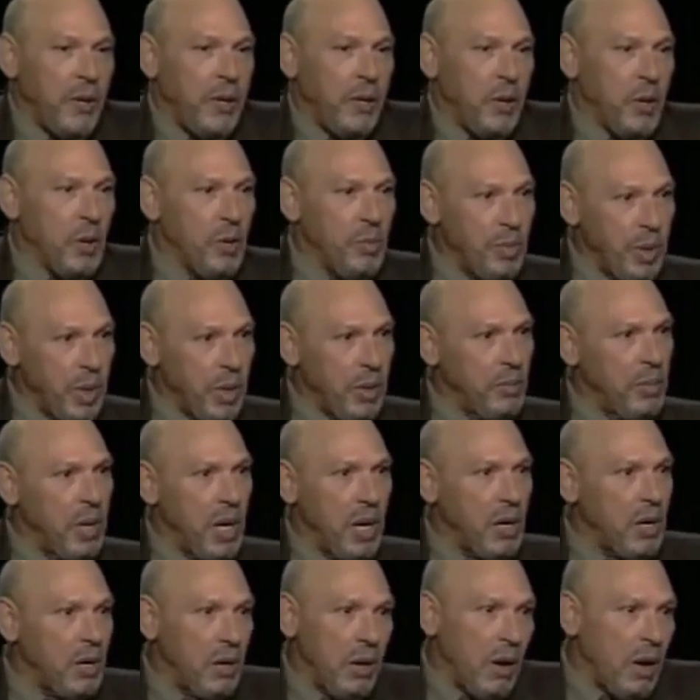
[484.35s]
the European
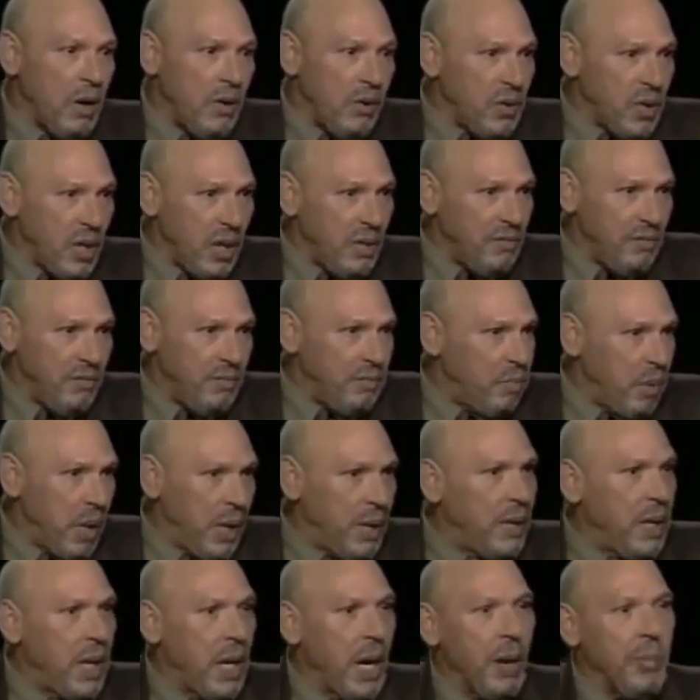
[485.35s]
American artists have
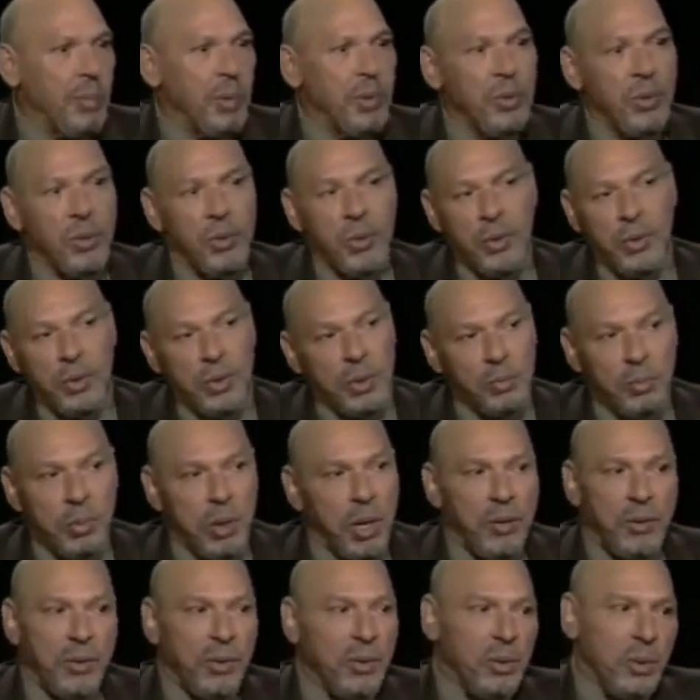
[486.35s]
plenty of opportunities
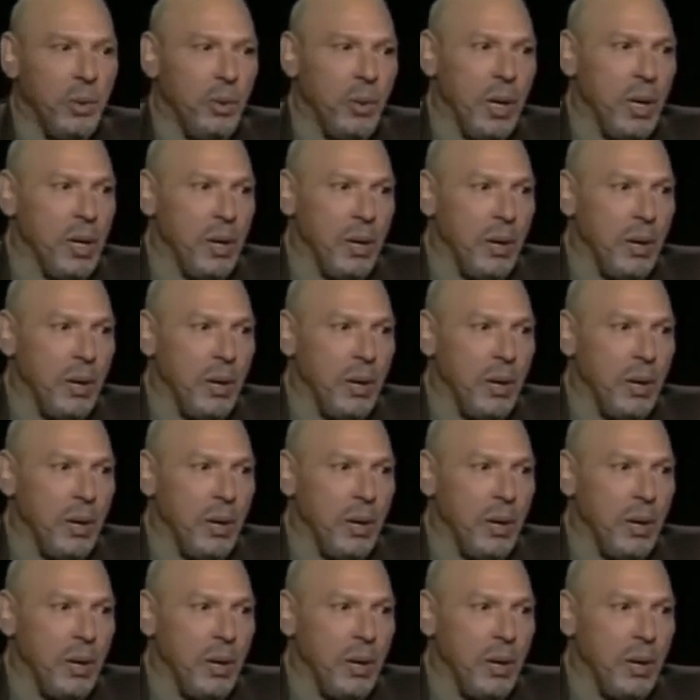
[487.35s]
and places to